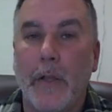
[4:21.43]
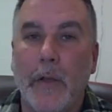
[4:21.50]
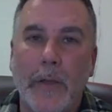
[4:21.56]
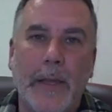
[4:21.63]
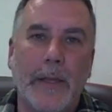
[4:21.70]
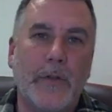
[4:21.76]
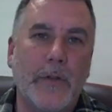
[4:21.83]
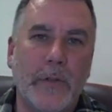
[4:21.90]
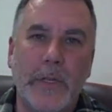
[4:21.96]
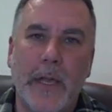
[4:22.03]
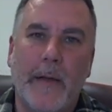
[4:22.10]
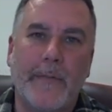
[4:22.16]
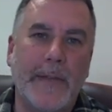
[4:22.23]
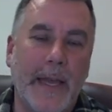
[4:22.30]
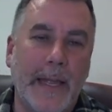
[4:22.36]
You can get
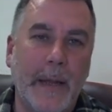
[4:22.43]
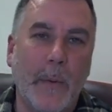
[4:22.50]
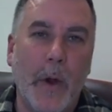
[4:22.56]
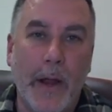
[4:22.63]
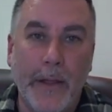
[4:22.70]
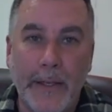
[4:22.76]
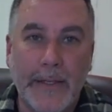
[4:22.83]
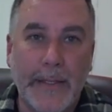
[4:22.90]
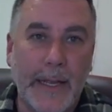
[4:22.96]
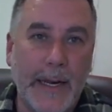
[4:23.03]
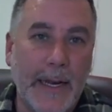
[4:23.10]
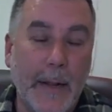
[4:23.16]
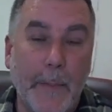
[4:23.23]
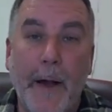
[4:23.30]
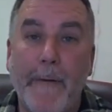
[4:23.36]
yourself to anywhere in the
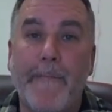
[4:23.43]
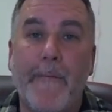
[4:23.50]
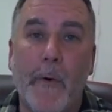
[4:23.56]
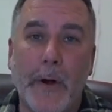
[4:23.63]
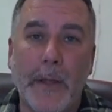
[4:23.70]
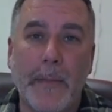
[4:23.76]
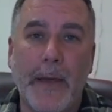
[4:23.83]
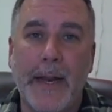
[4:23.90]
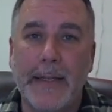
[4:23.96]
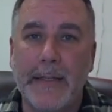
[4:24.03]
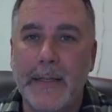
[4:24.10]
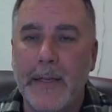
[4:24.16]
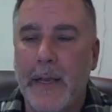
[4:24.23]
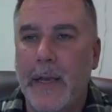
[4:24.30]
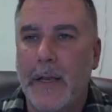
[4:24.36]
city in about 40
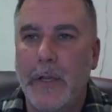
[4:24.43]
minutes.